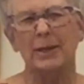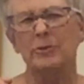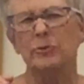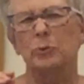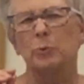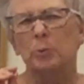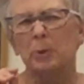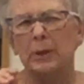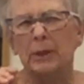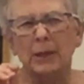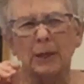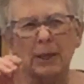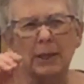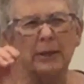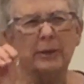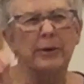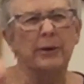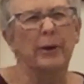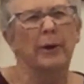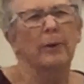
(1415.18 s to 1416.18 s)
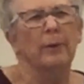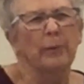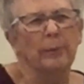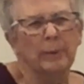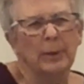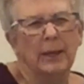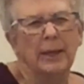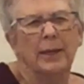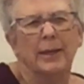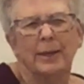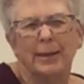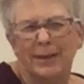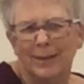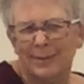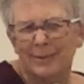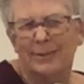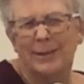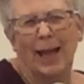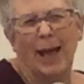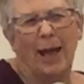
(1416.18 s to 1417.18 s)
is really known in
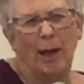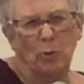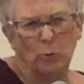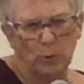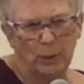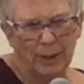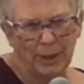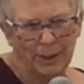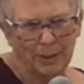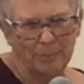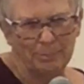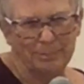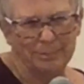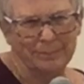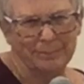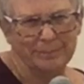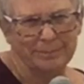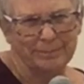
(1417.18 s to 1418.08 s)
its outcome.